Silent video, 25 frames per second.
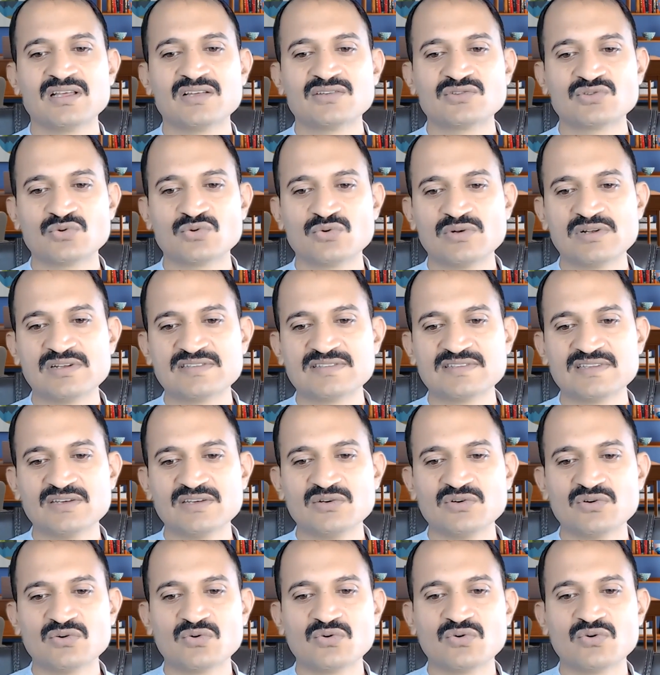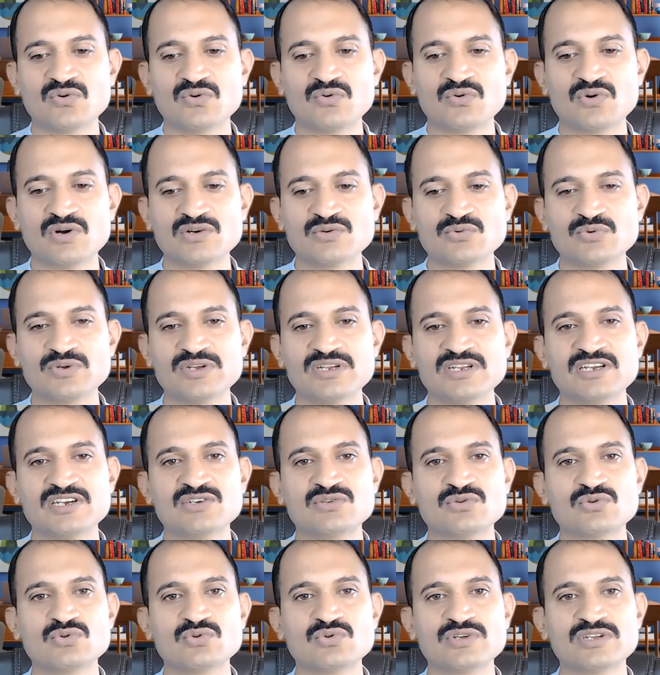so we'll see what we need
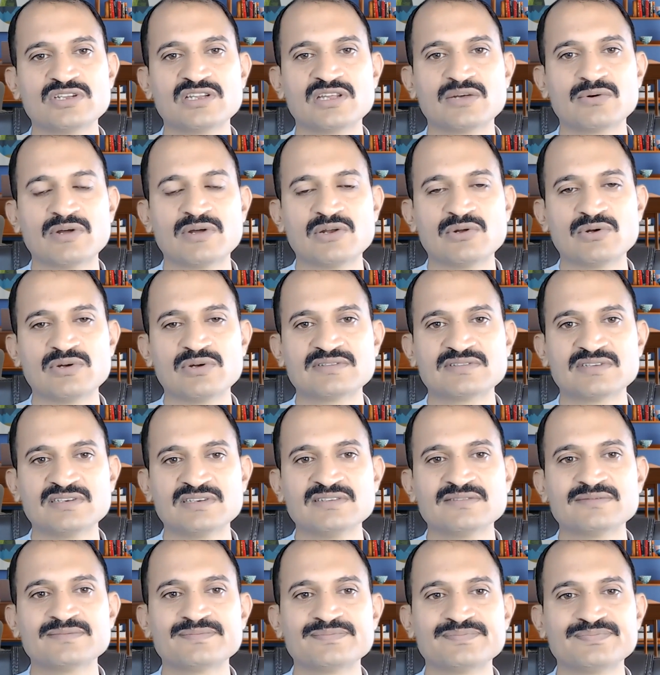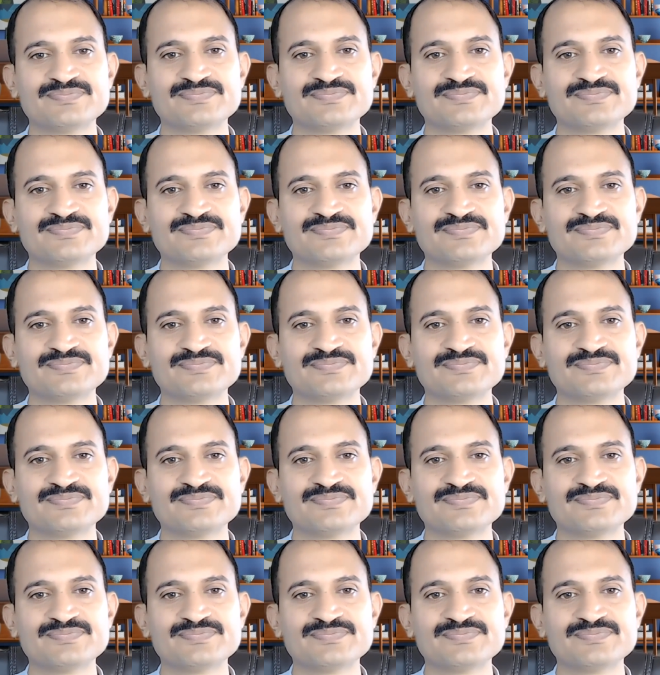to do in evaluation.